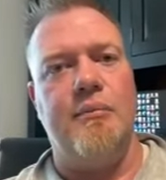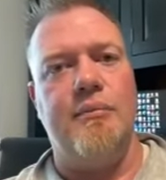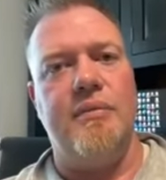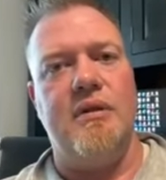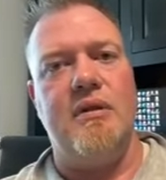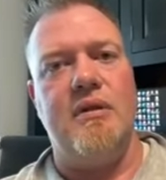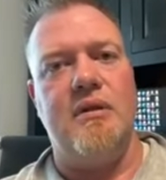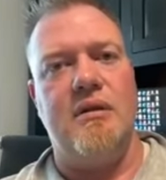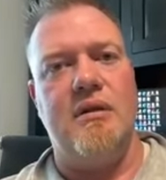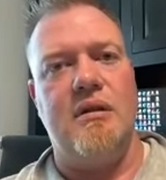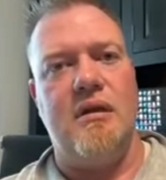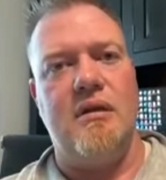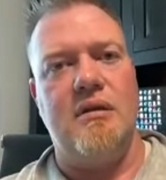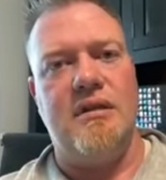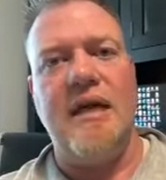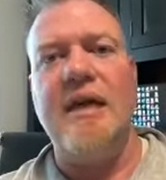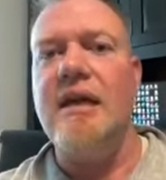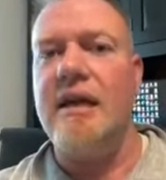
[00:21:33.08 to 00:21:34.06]
um,
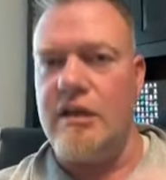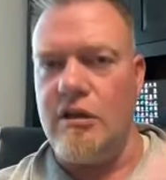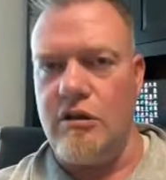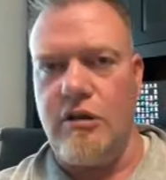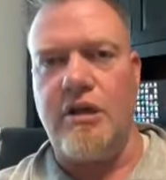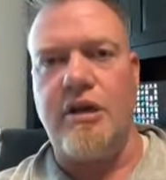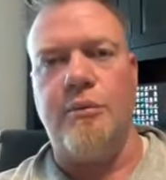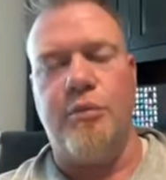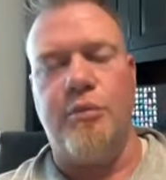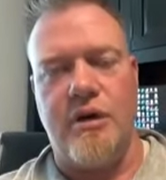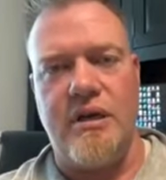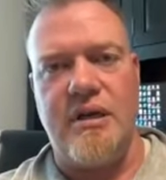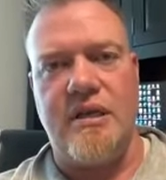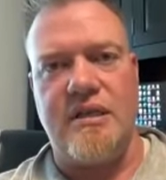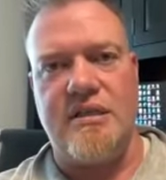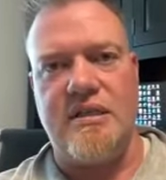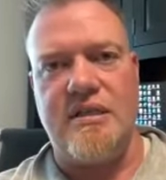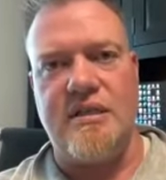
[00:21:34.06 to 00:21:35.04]
then I can put it
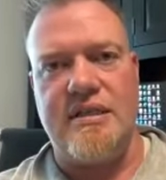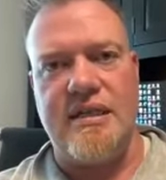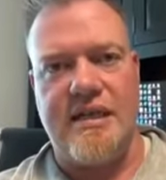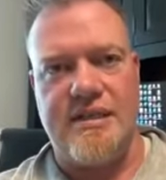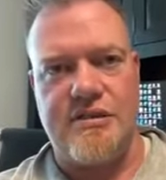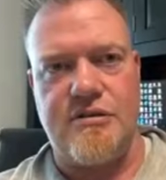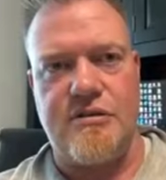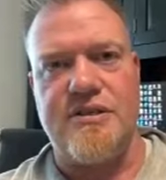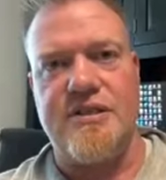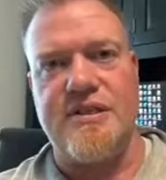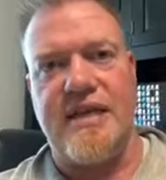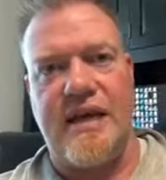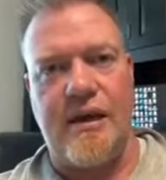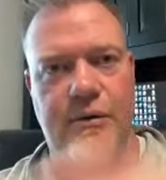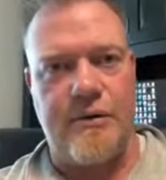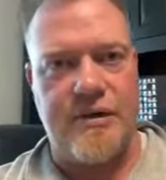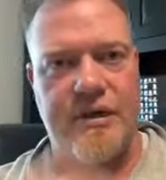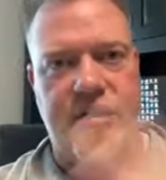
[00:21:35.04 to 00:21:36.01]
into the tester and see
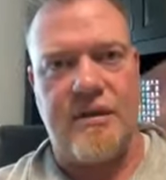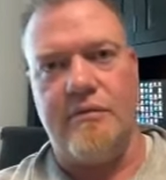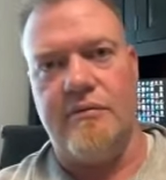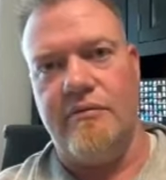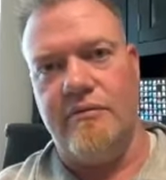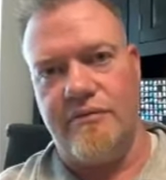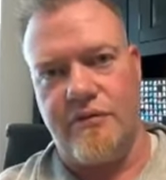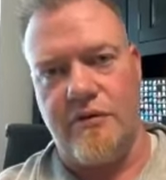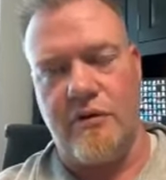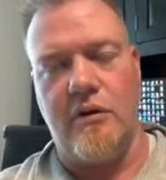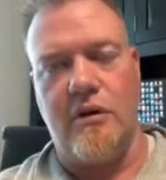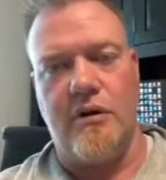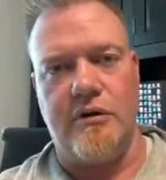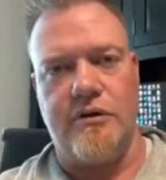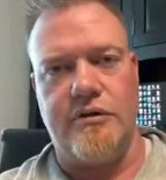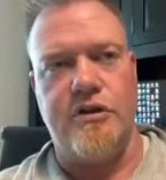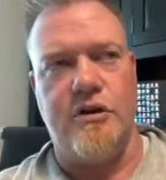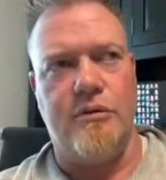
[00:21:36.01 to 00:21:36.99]
how it did for a
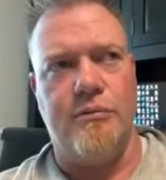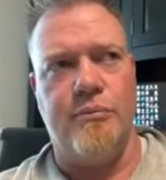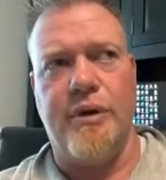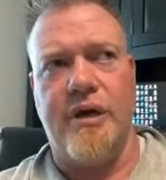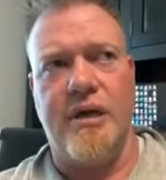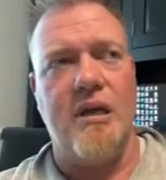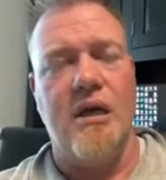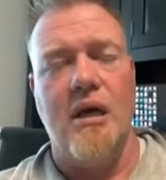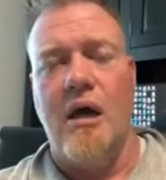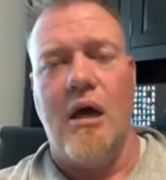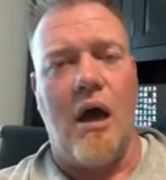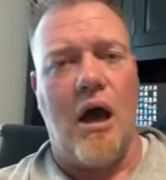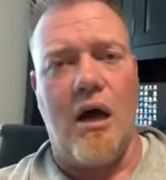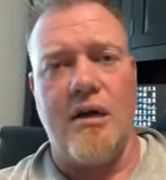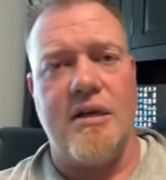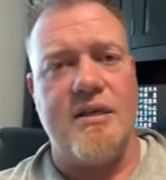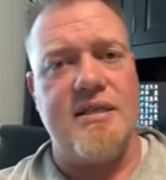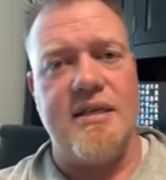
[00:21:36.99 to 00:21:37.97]
longer term. But
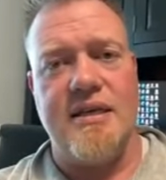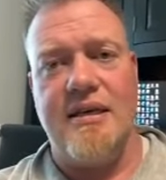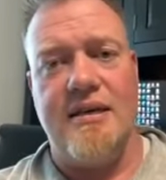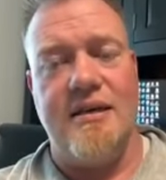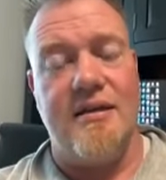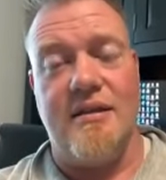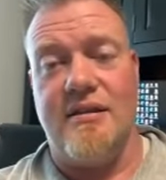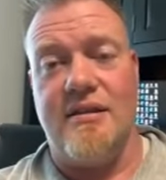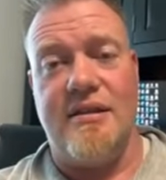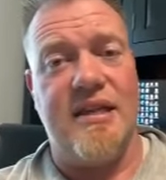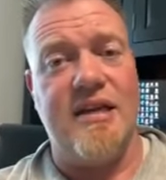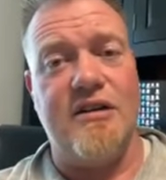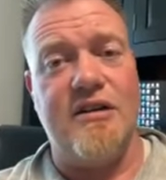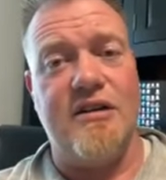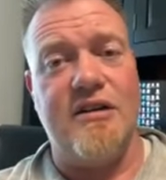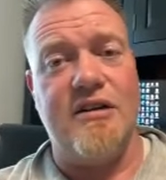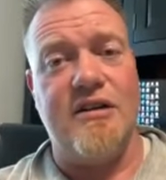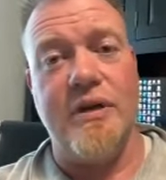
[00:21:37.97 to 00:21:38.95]
honestly,
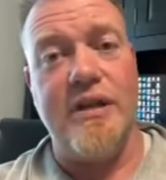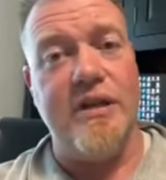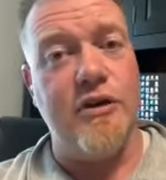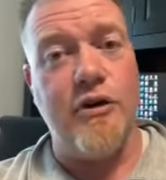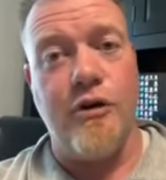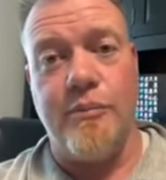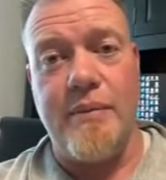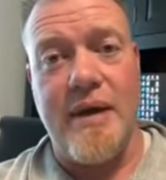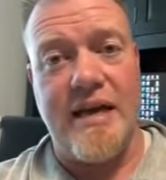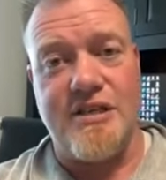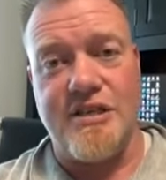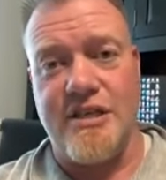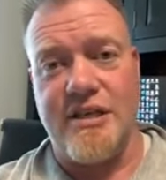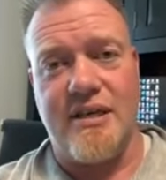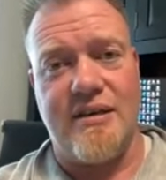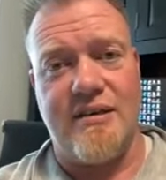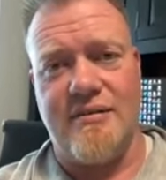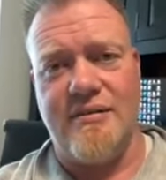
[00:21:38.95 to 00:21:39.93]
there's really no
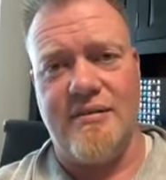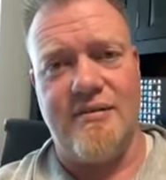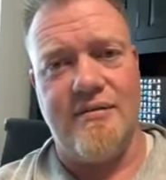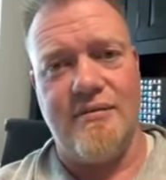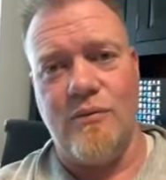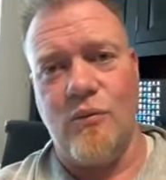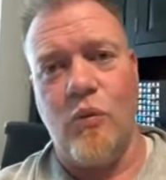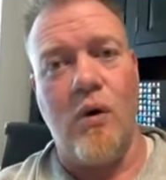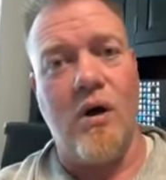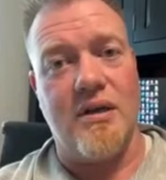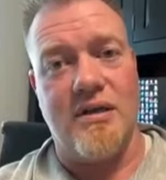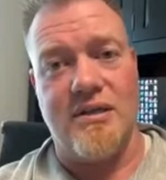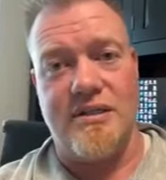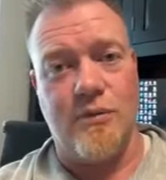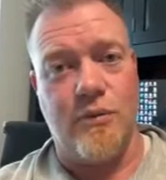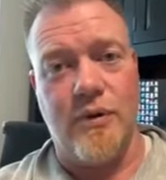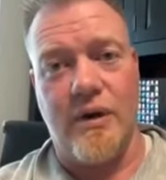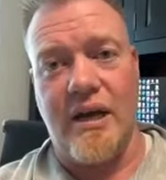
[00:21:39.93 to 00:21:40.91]
magic
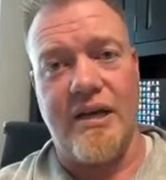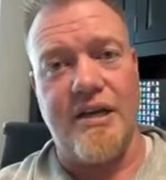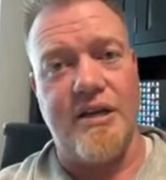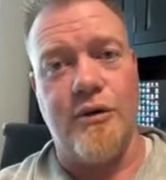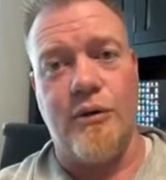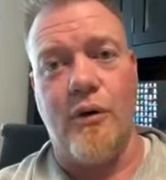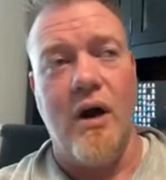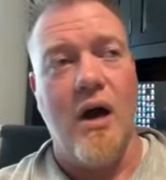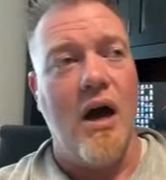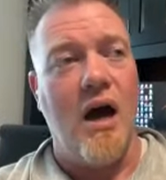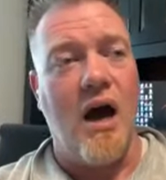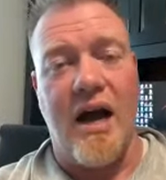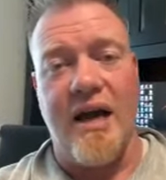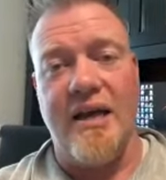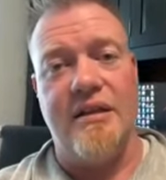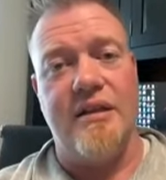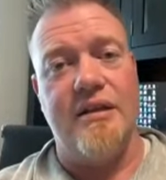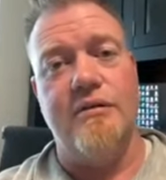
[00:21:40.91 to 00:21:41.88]
wand to what I do.
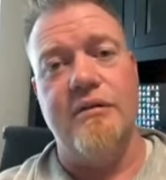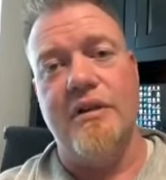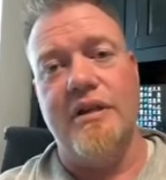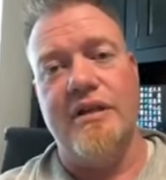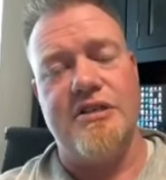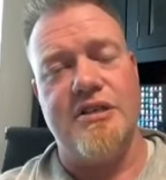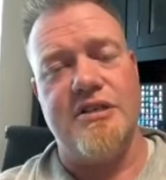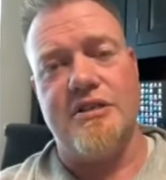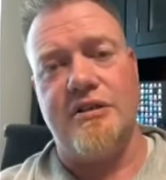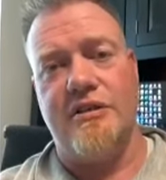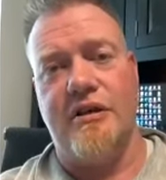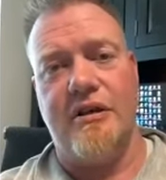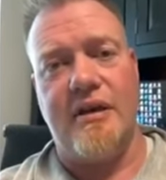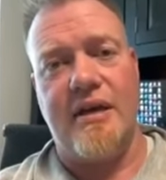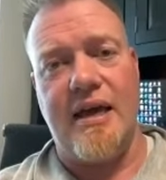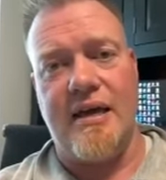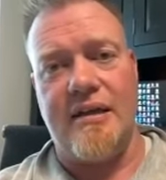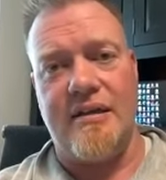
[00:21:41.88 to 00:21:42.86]
I literally just
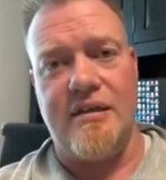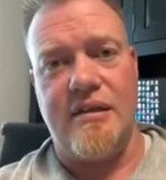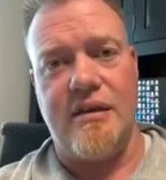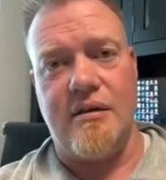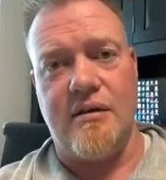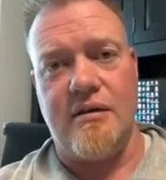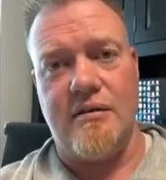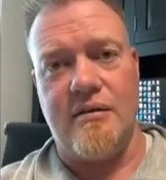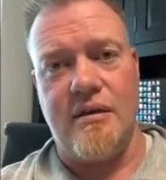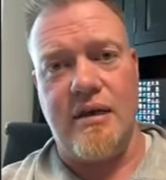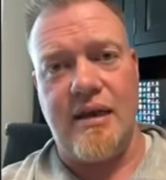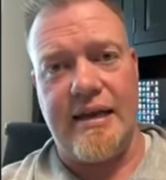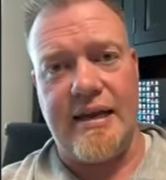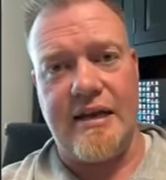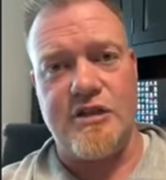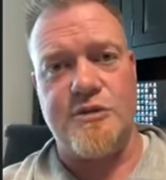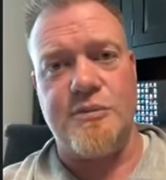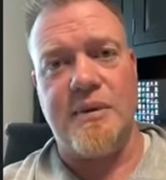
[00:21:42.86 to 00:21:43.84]
look at the
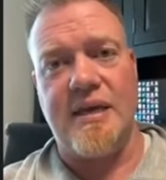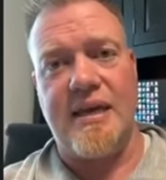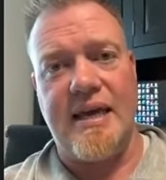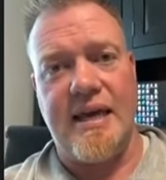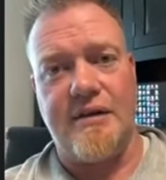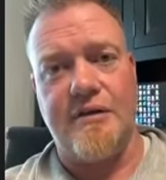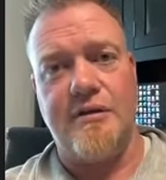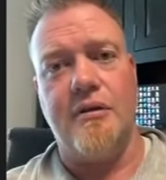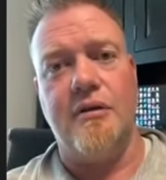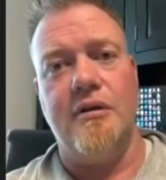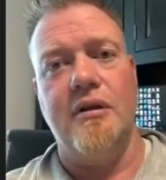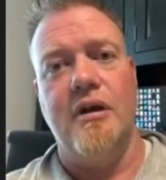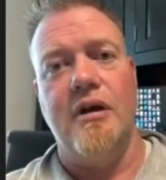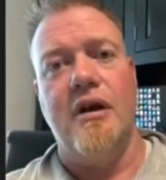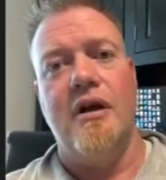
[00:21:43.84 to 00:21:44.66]
announcement candle